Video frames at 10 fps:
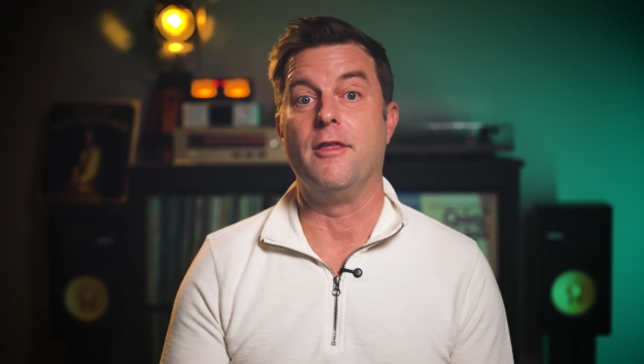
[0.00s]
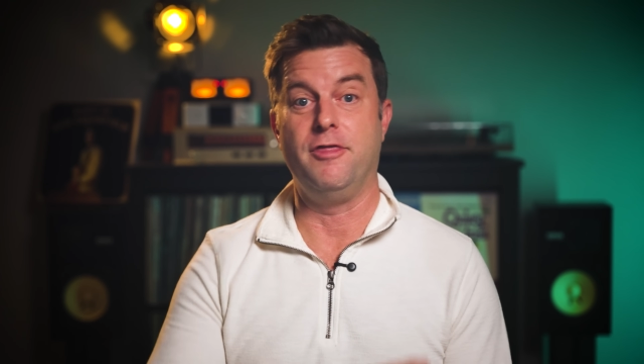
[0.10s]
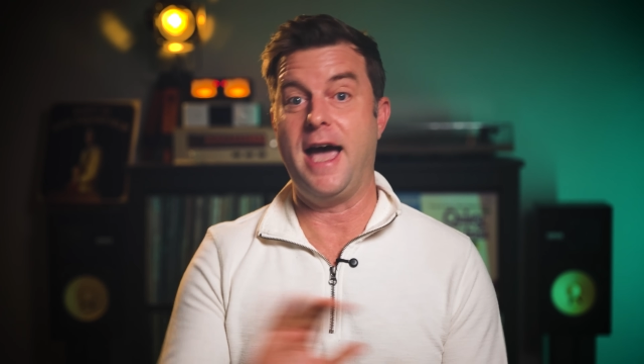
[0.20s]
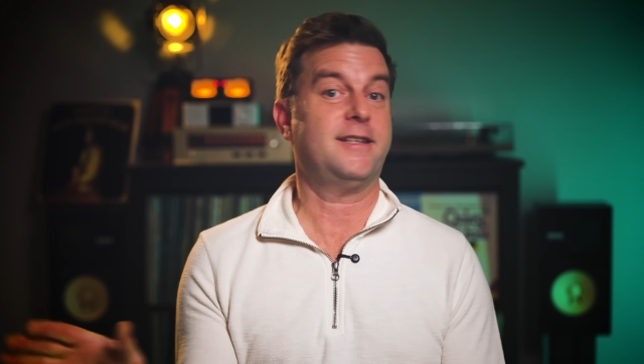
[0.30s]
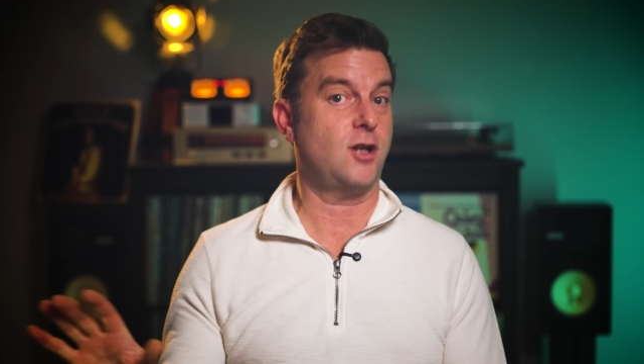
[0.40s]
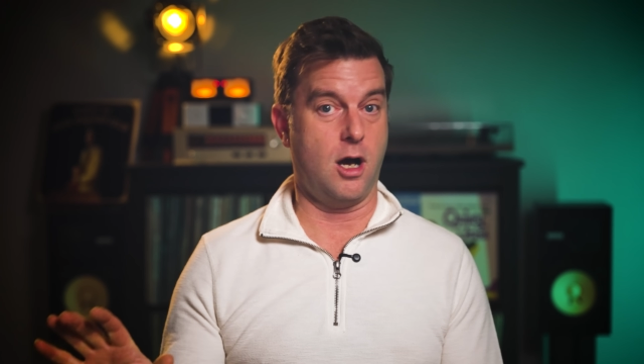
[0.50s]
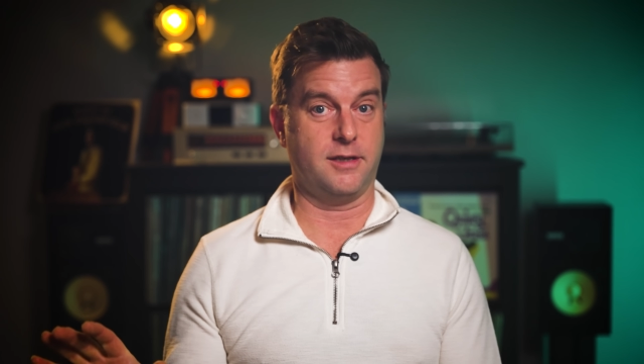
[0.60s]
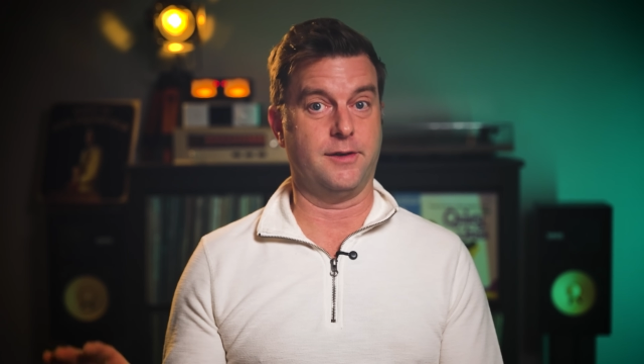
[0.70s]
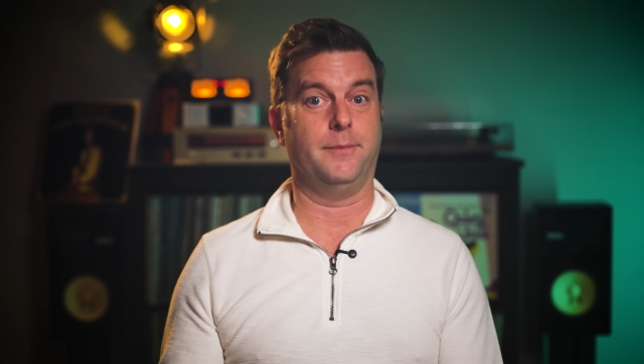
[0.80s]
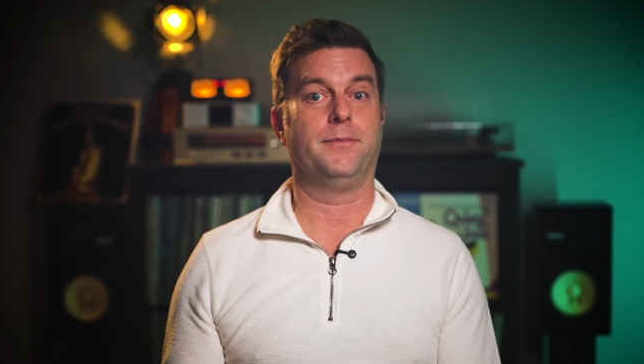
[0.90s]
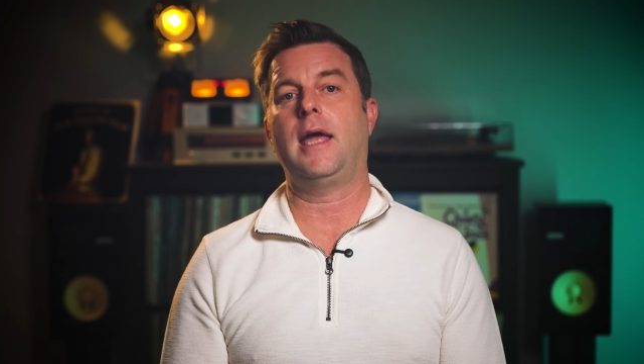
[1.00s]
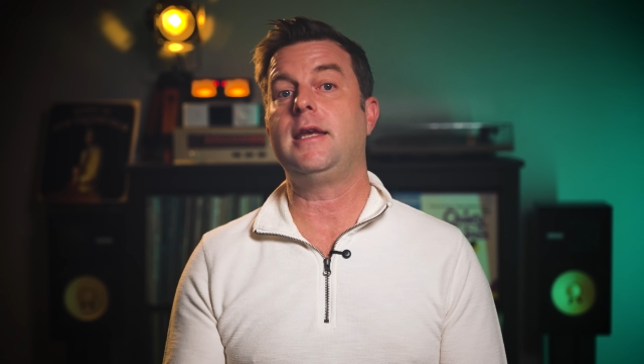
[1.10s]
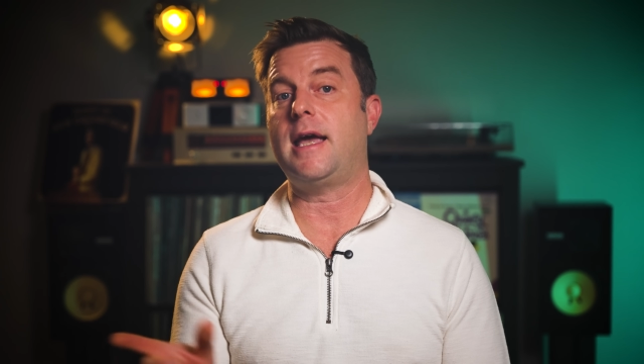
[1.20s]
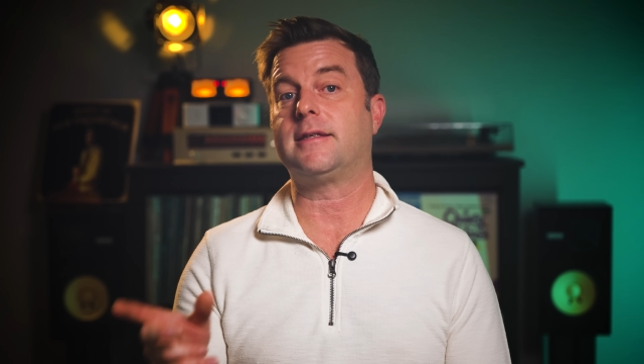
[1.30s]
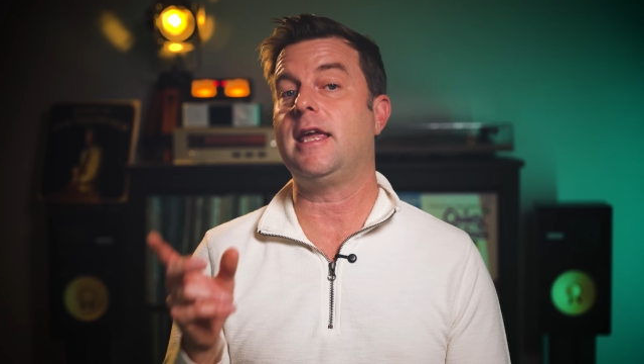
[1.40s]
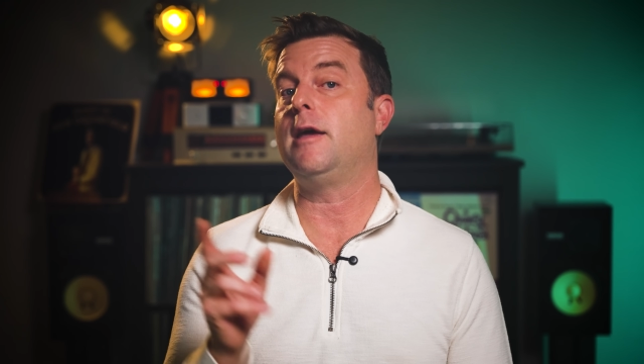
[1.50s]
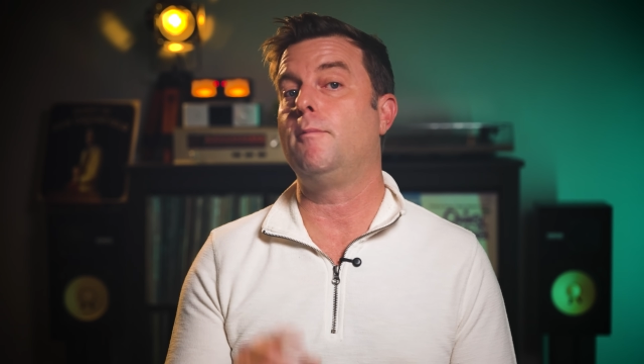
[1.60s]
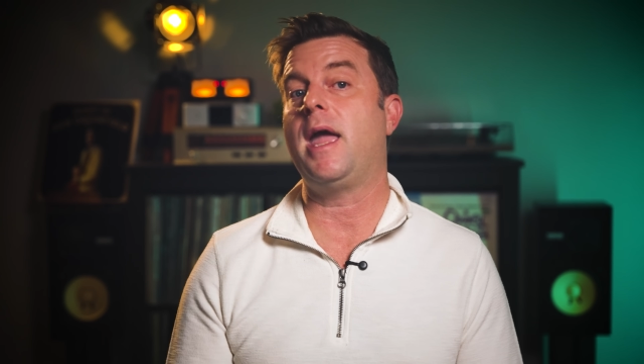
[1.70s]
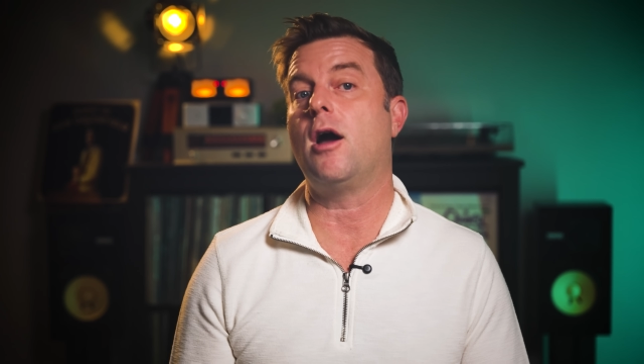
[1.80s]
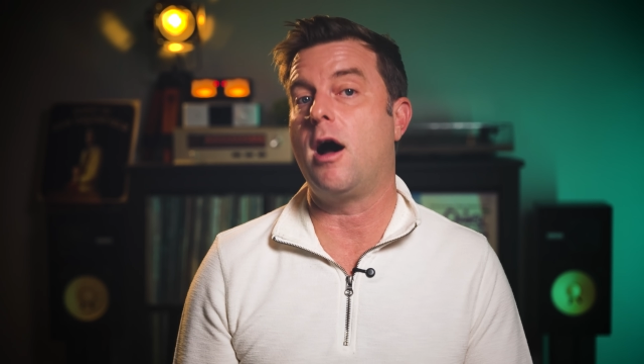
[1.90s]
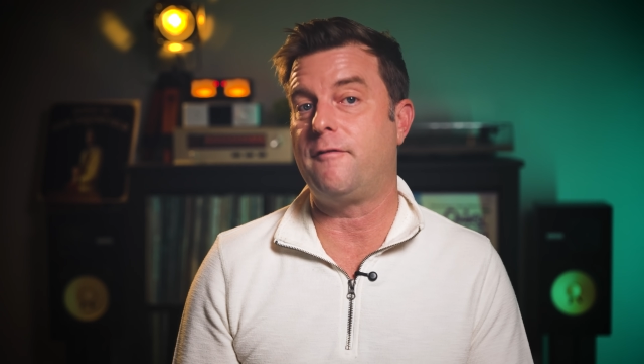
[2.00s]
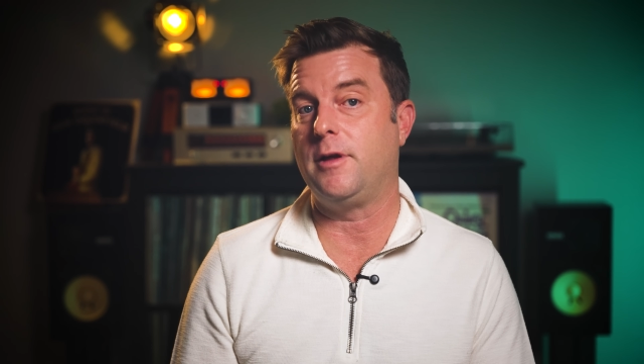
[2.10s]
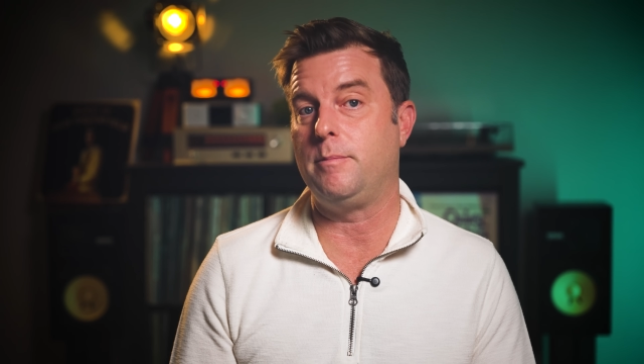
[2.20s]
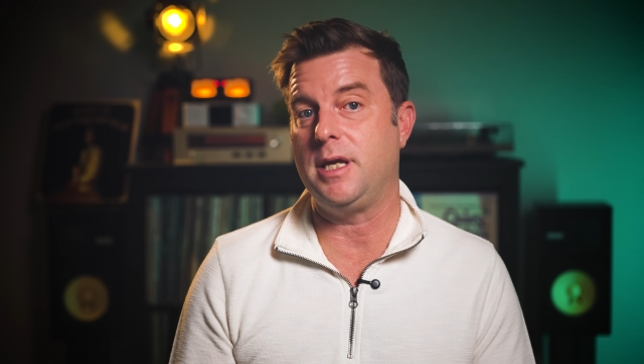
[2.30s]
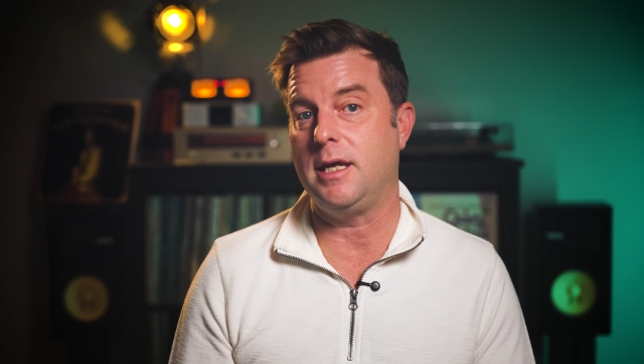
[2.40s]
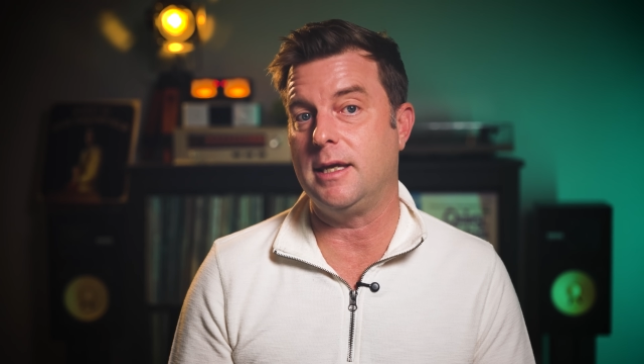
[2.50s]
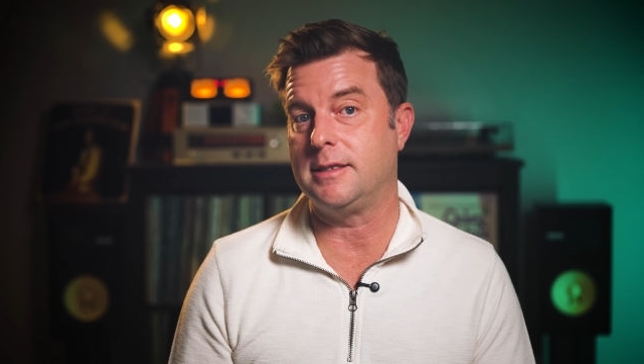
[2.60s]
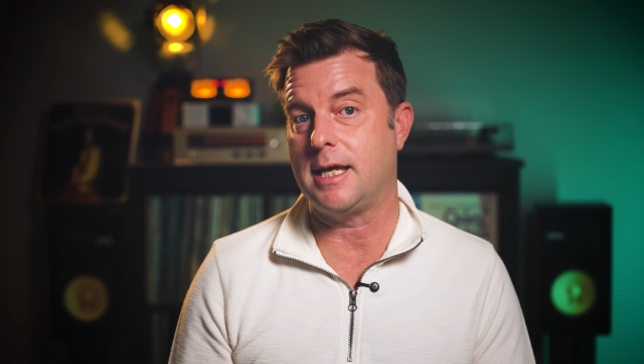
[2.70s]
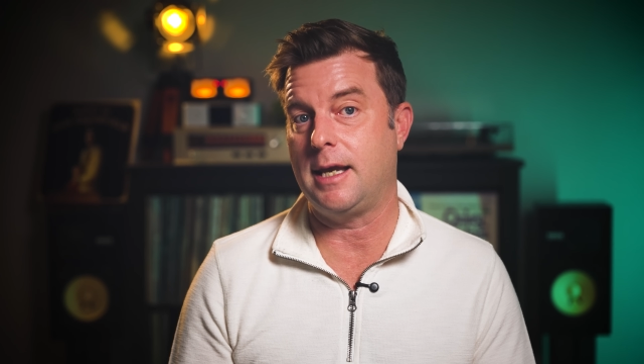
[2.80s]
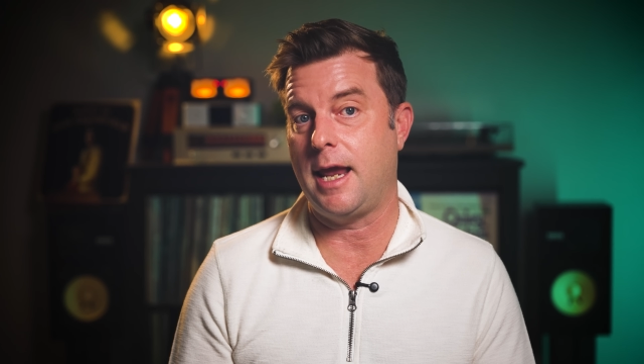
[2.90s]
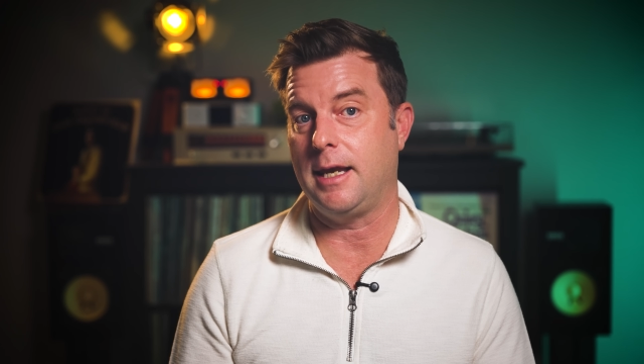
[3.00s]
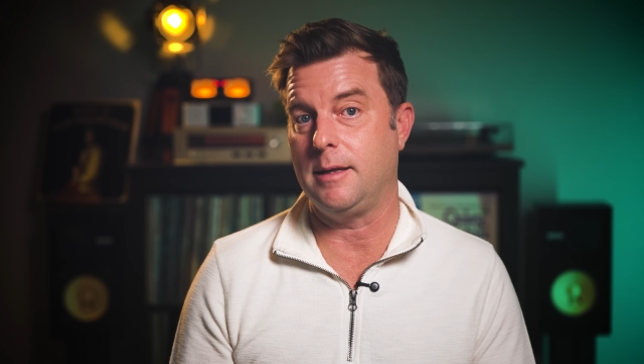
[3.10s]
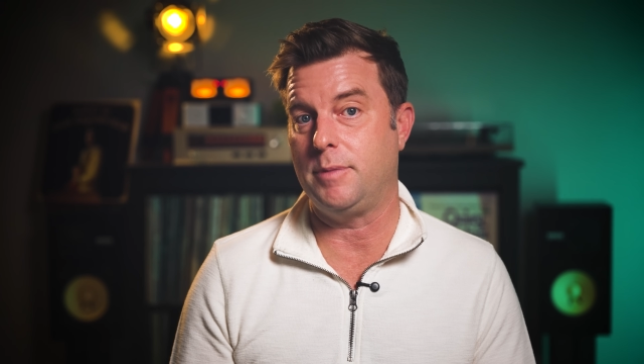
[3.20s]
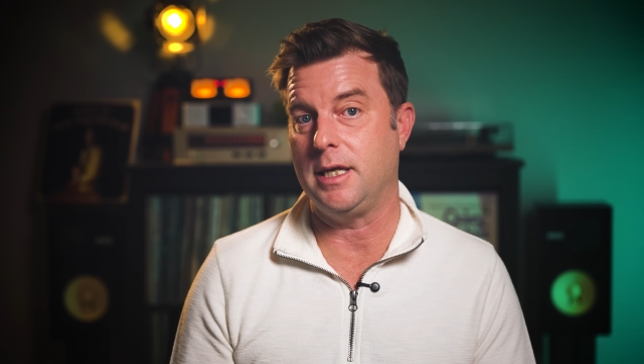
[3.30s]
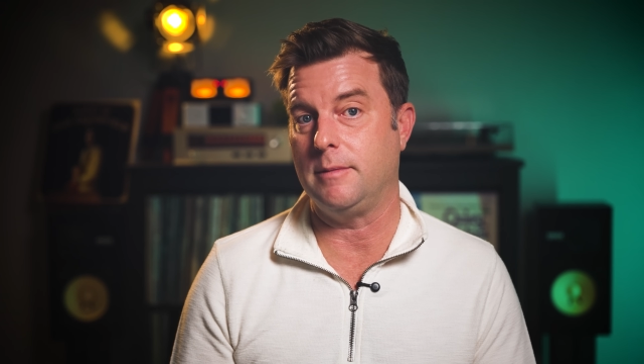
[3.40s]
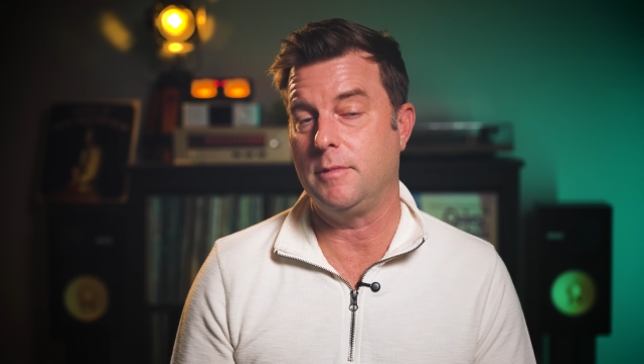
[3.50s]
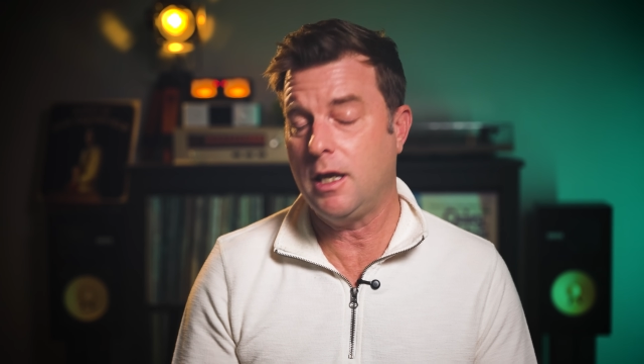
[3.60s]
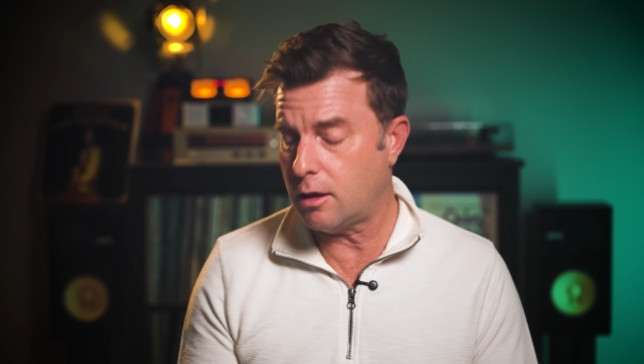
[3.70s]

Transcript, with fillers: That's awesome. And yes, it may often be in 1080p.